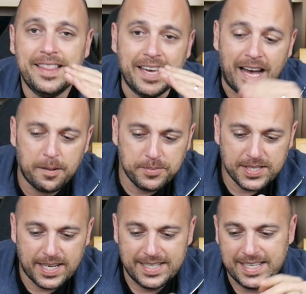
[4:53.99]
The
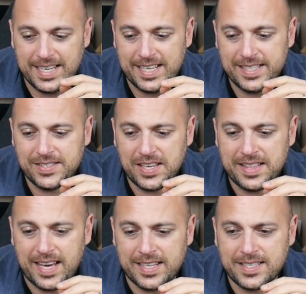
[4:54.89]
upside is
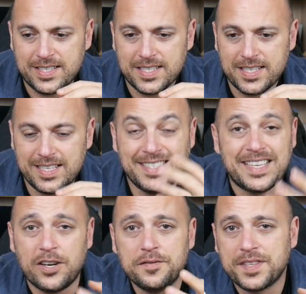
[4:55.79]
that a
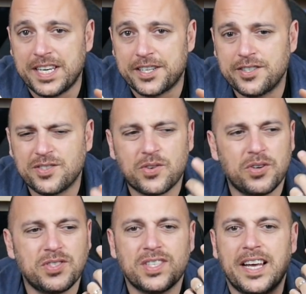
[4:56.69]
set of gears
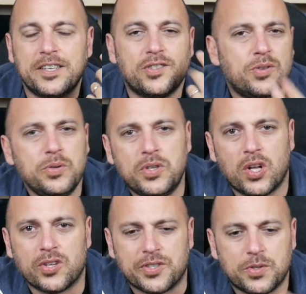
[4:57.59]
costs like
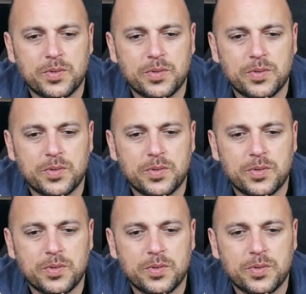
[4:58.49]
$2,